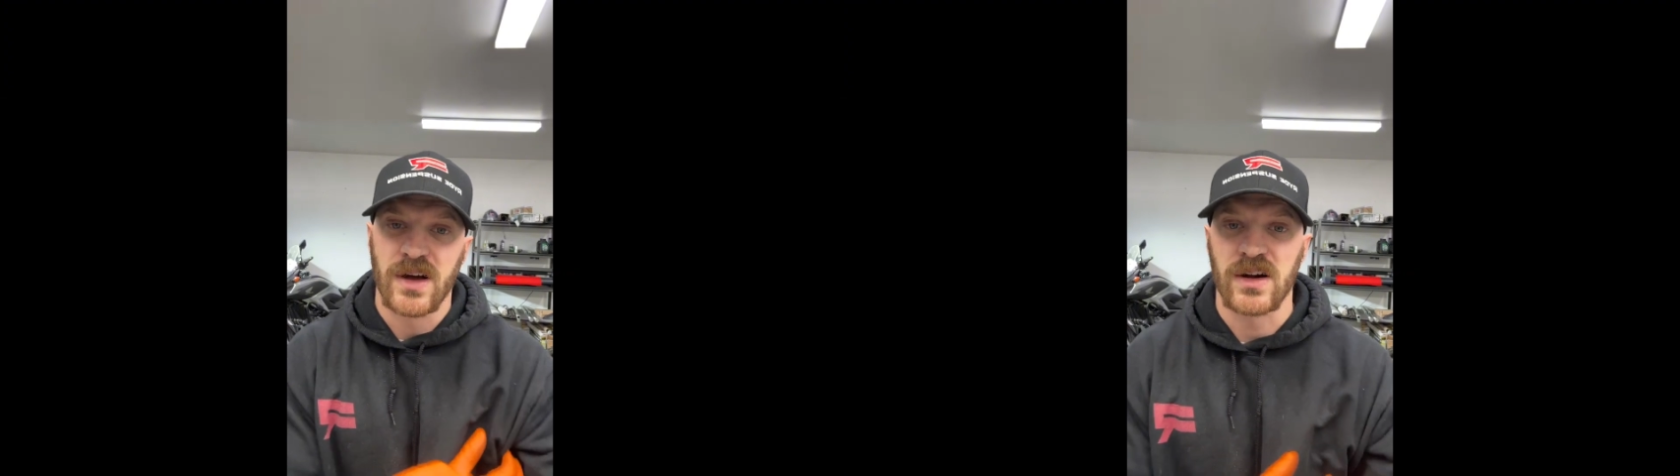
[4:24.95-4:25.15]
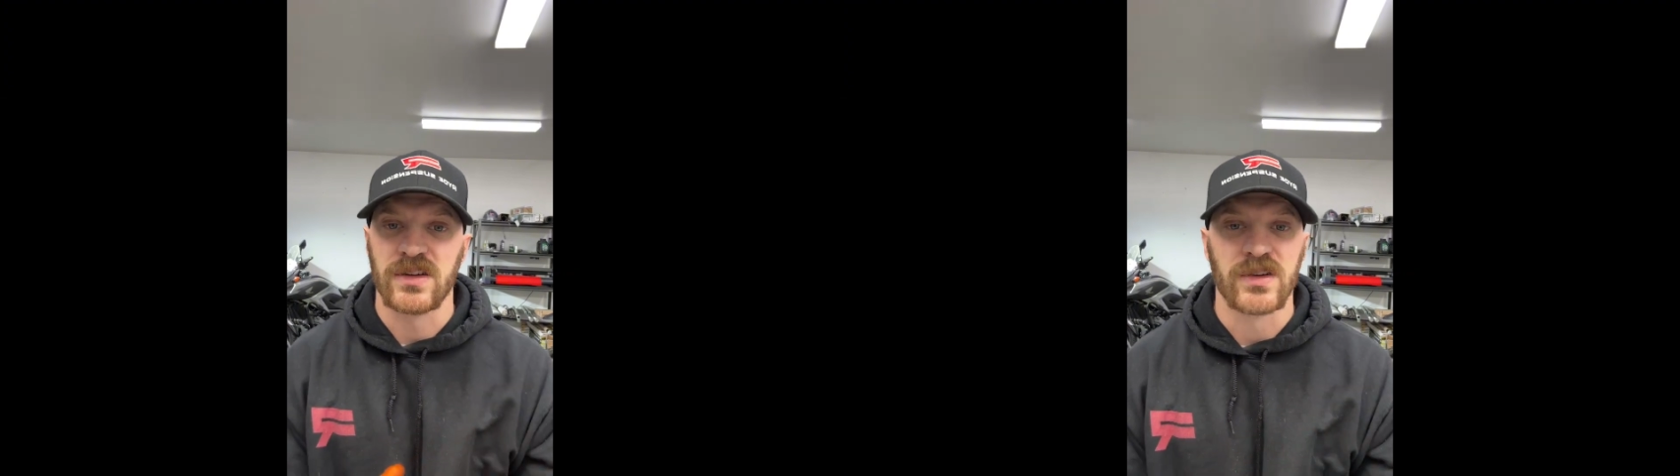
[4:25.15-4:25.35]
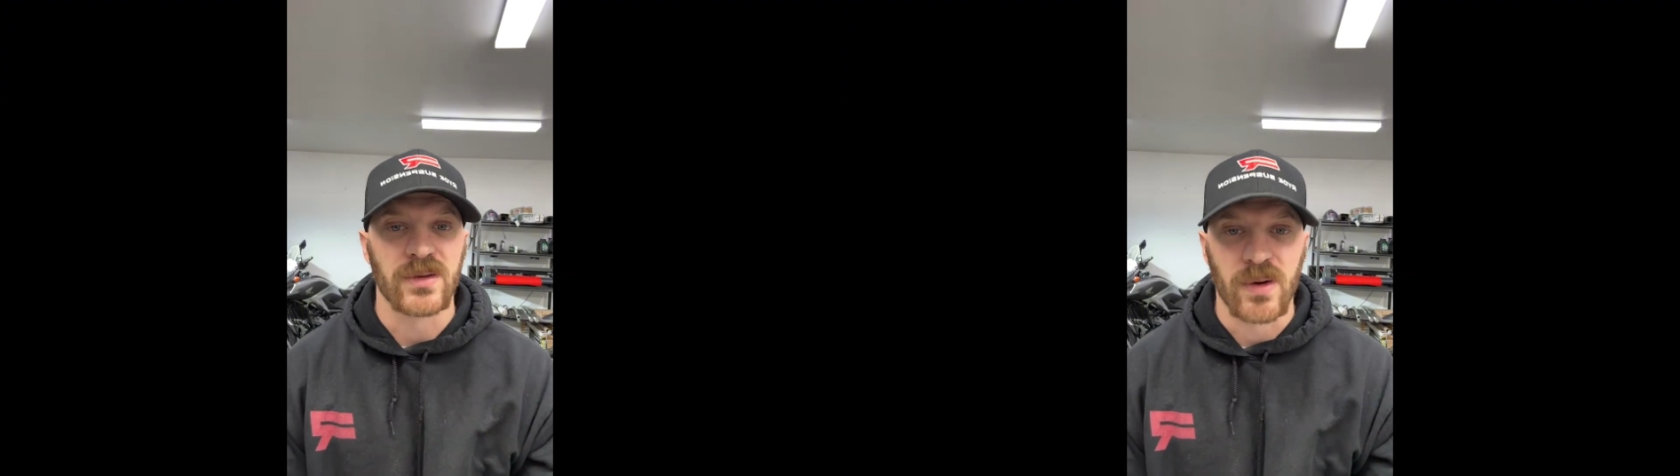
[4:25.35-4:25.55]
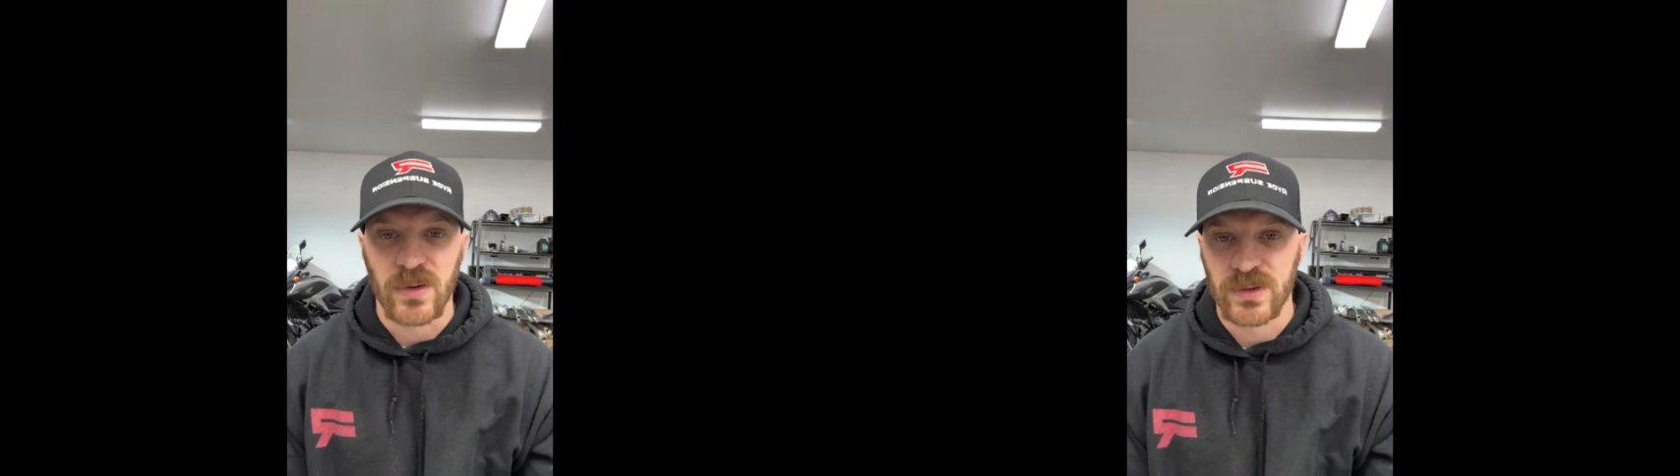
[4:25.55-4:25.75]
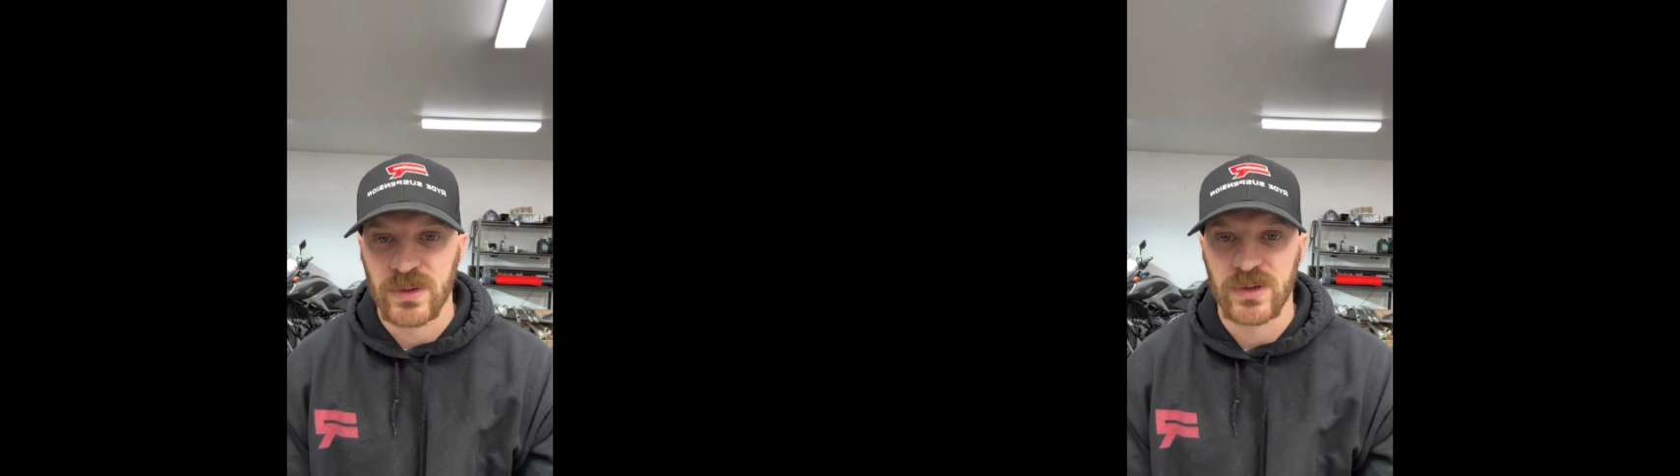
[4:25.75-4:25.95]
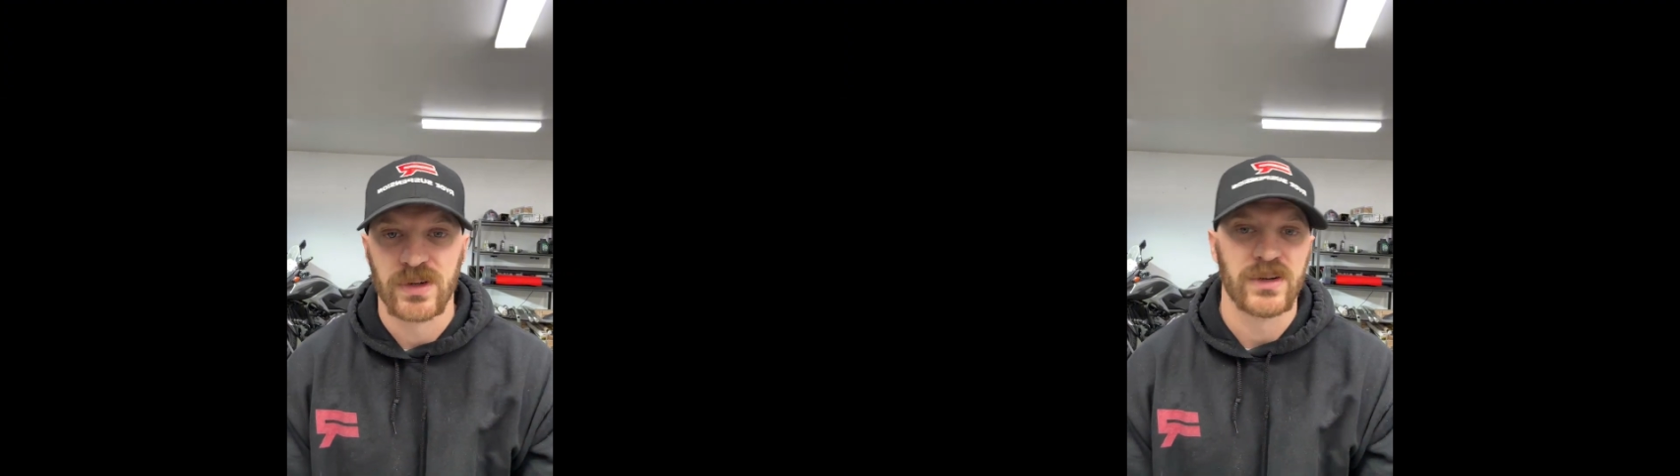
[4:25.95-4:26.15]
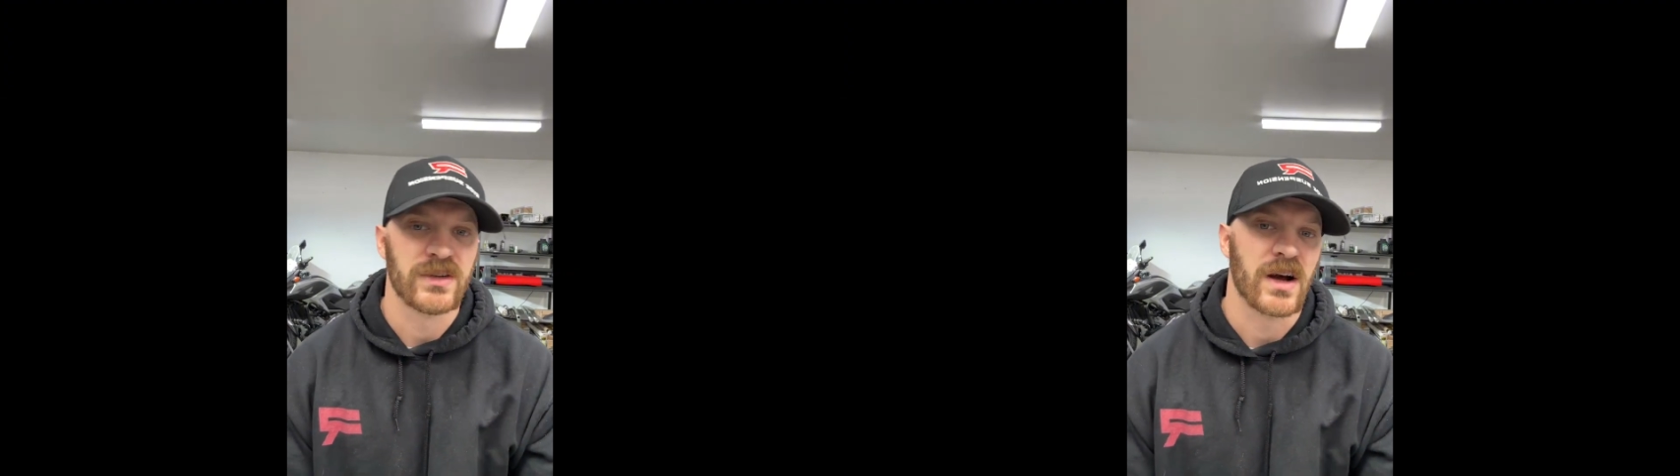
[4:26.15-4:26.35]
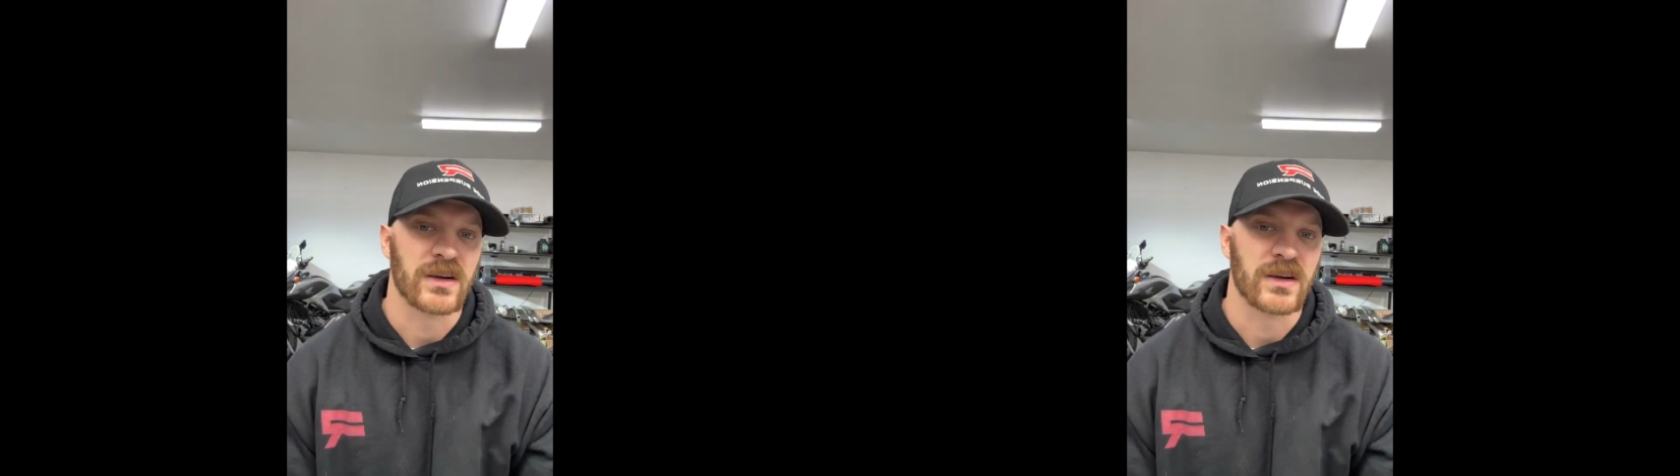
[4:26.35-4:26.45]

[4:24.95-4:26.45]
talk to your local tuner,